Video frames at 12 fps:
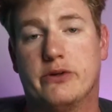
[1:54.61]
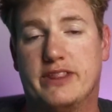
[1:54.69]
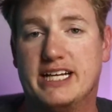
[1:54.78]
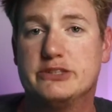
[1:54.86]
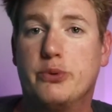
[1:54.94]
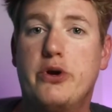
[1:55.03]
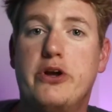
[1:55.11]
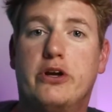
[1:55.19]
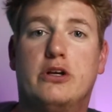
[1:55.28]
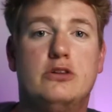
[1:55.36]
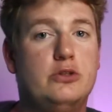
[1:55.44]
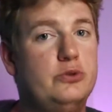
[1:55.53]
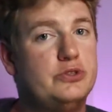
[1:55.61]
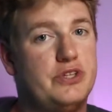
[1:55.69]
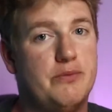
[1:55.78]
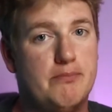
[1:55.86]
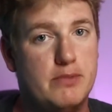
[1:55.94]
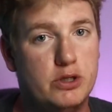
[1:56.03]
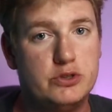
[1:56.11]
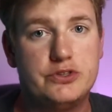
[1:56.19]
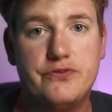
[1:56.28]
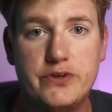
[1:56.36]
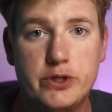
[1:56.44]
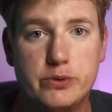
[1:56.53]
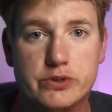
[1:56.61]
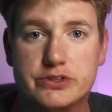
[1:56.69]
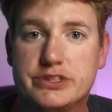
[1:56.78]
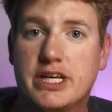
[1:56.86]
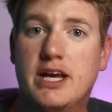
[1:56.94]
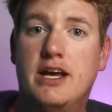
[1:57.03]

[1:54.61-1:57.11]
That's where you're going to lose the most viewers.